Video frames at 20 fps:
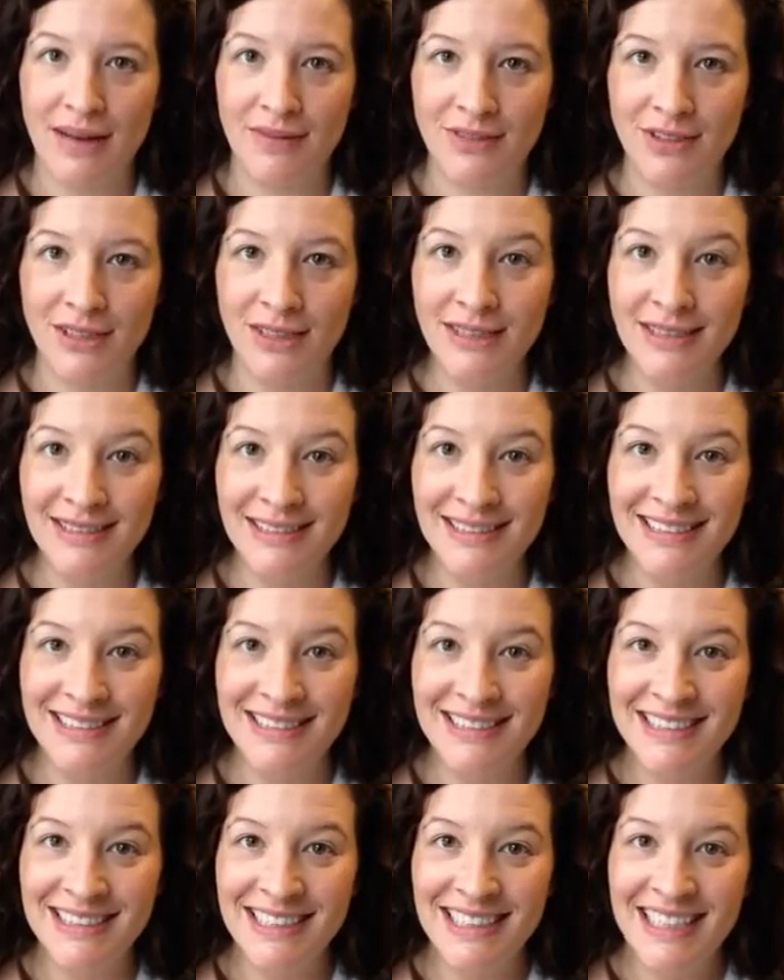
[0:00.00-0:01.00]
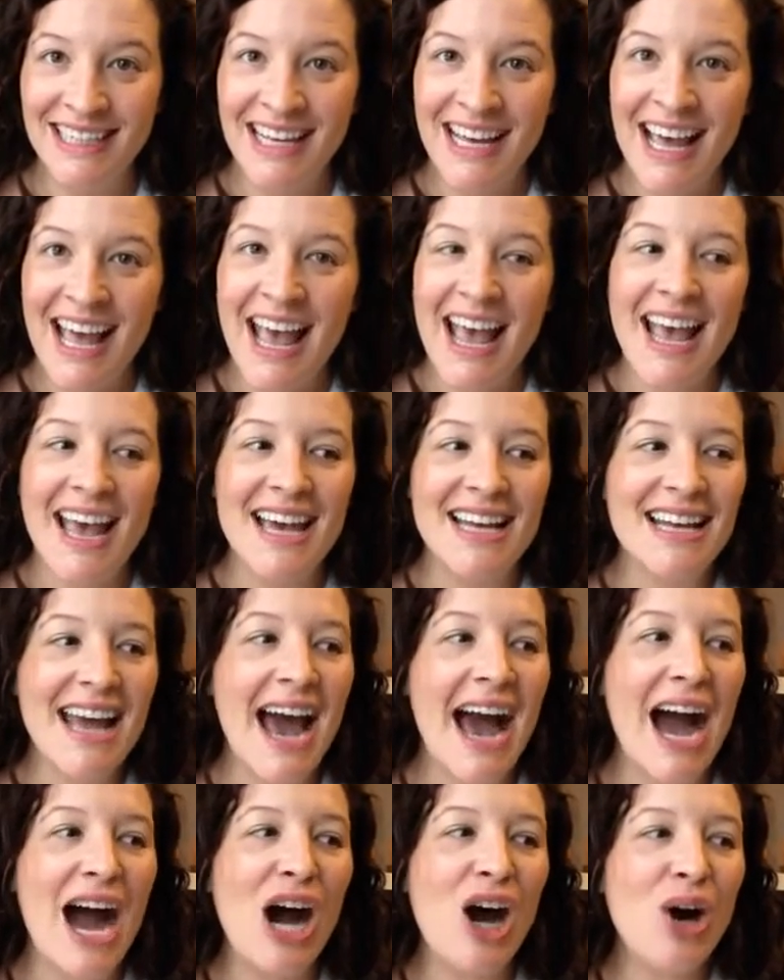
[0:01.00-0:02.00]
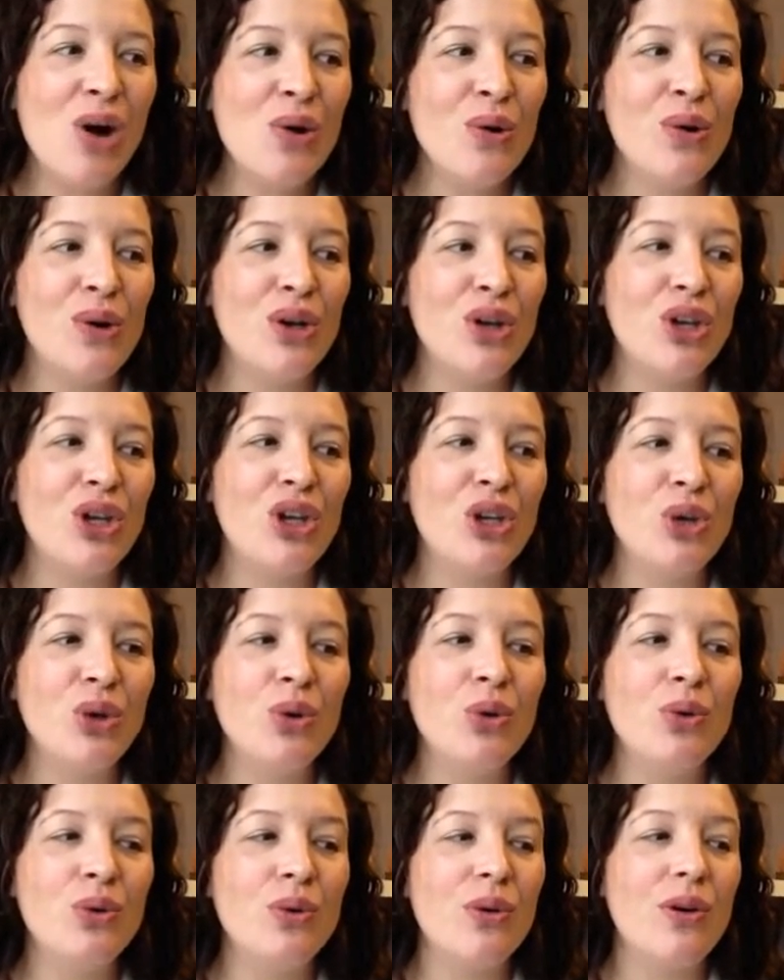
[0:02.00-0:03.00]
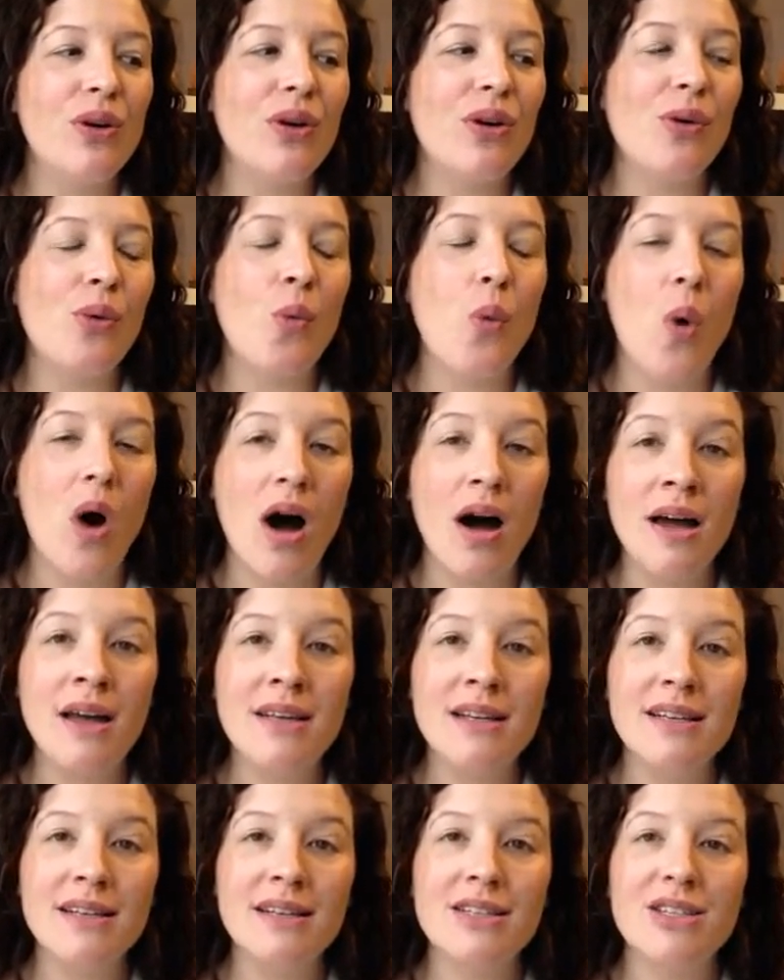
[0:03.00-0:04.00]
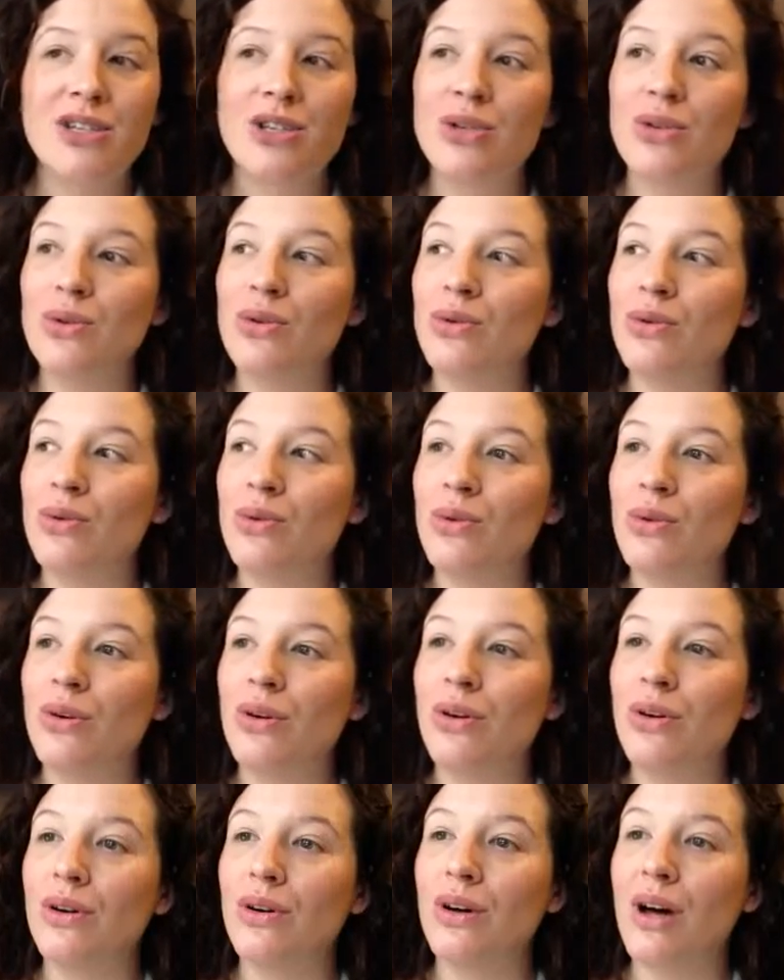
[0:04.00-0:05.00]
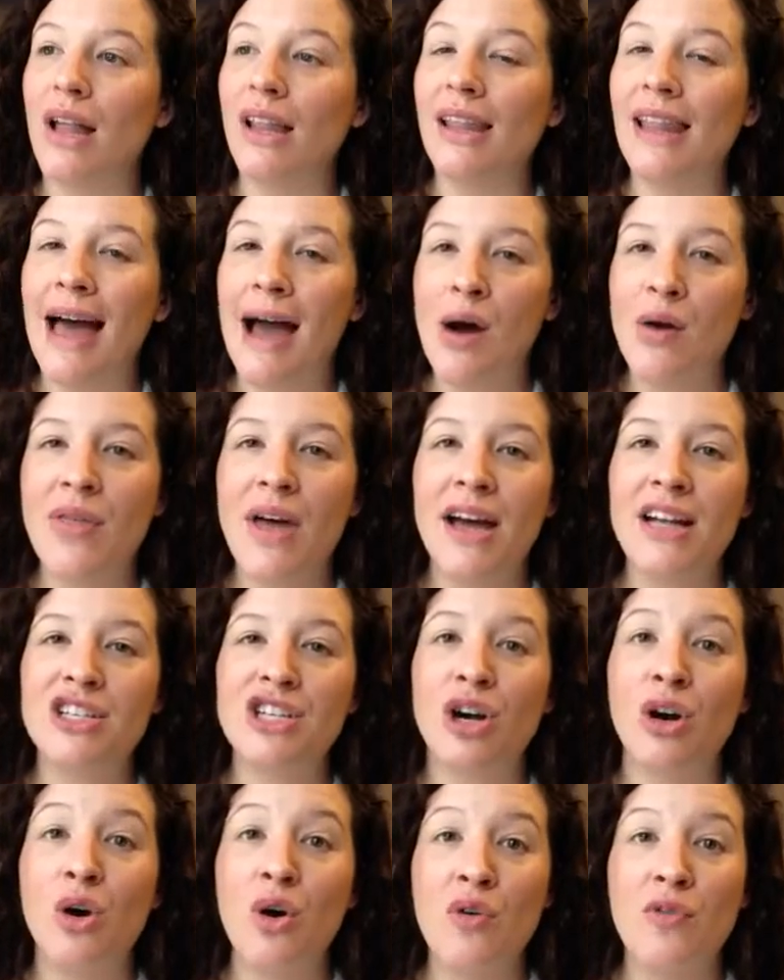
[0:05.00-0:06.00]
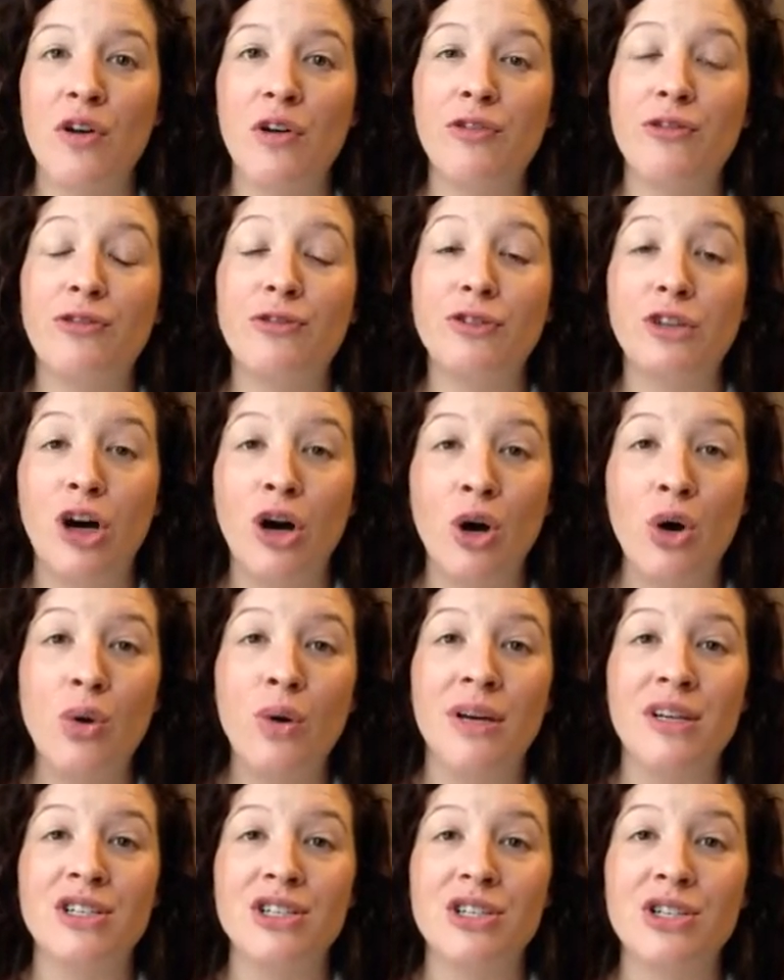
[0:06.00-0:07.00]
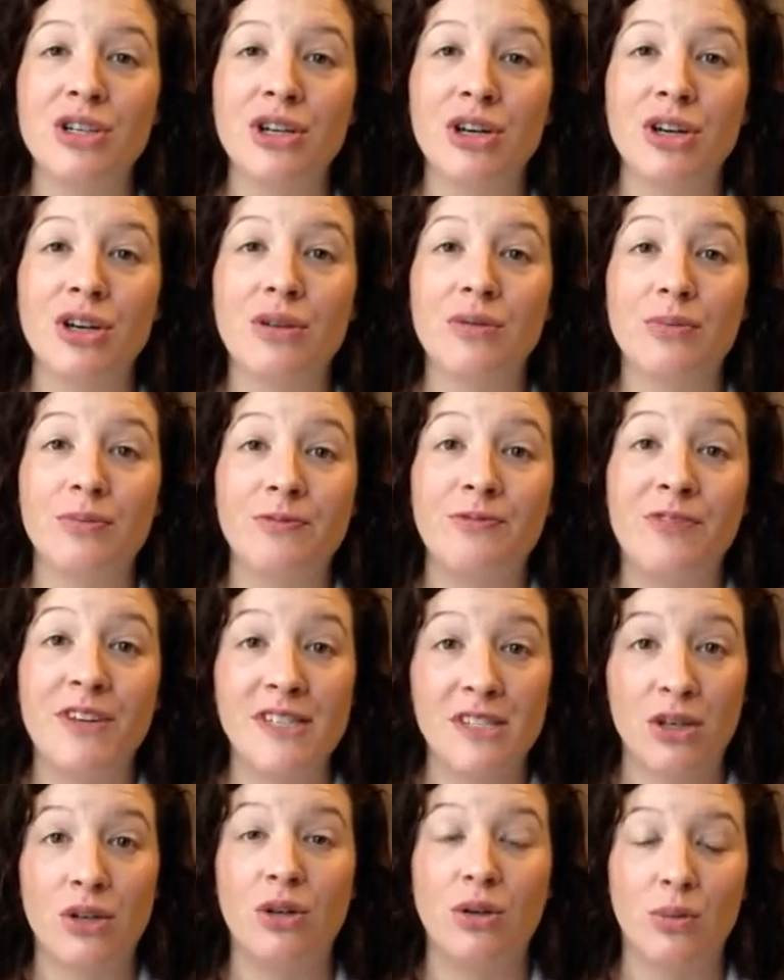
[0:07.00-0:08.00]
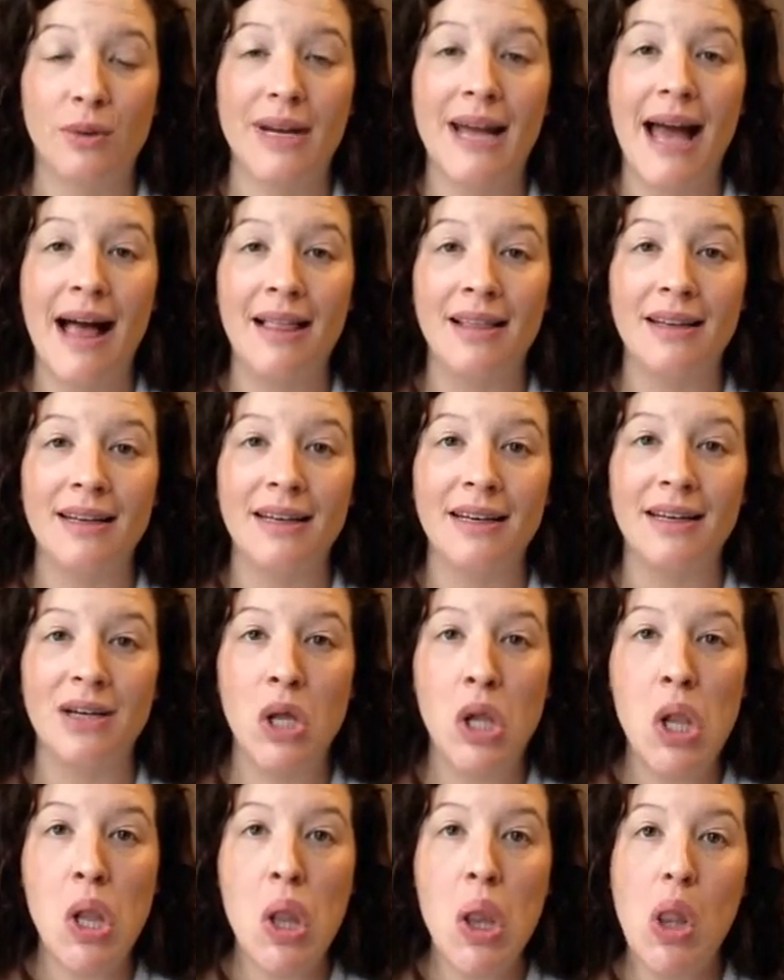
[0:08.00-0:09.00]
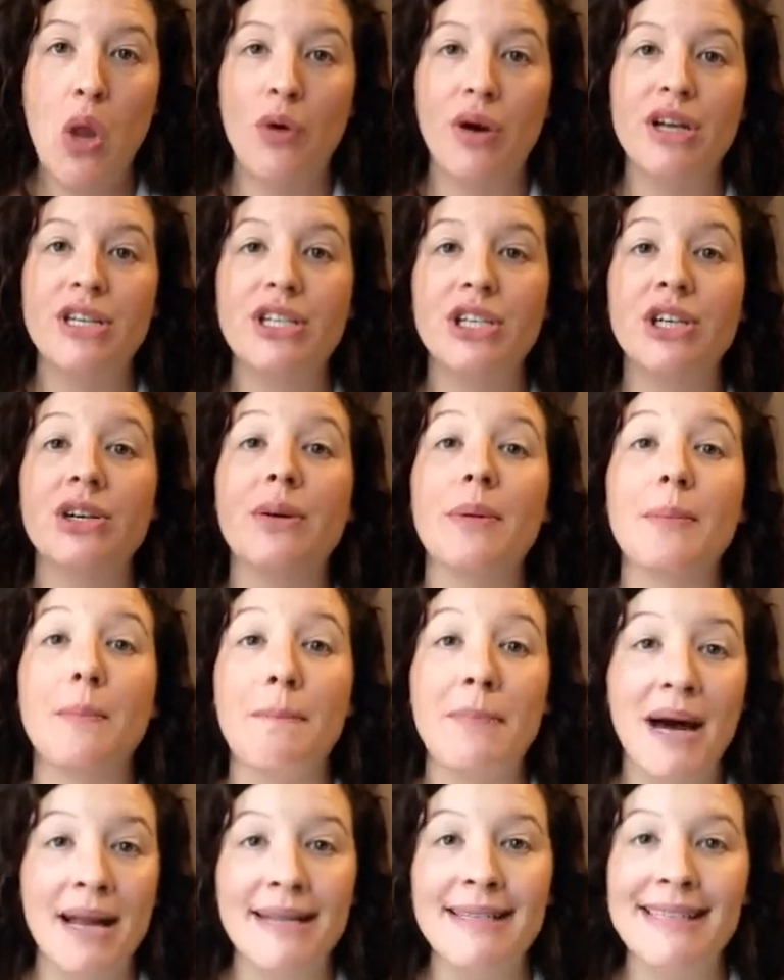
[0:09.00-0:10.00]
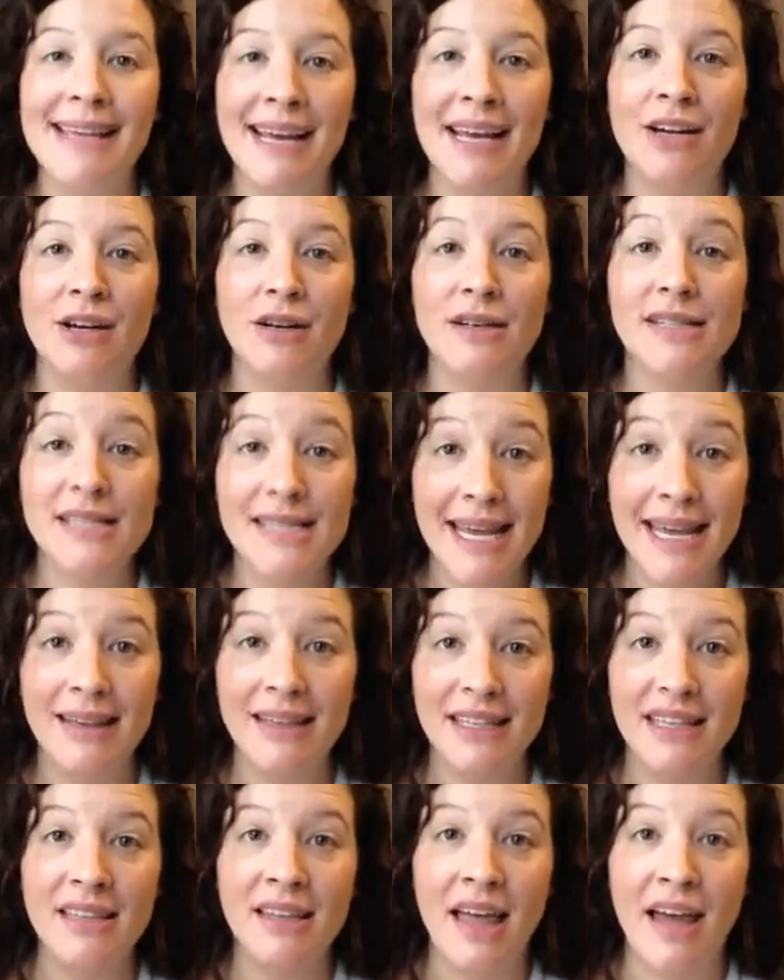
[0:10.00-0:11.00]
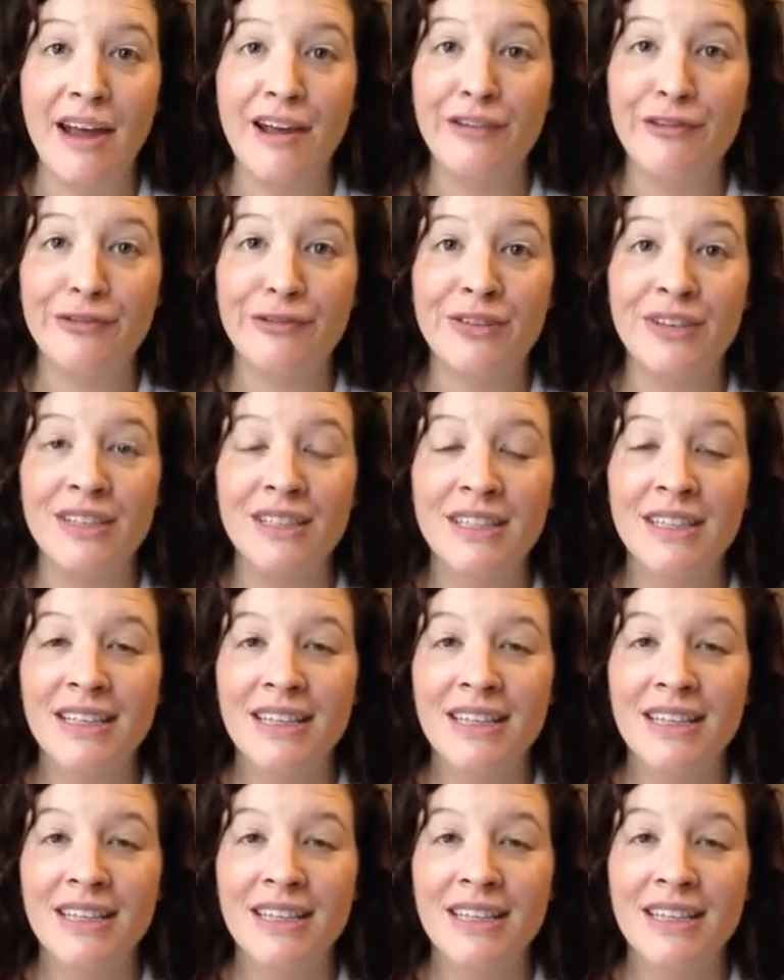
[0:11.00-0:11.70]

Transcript: level and how you want to allow that to overflow into your physical reality or into your mundane or daily life.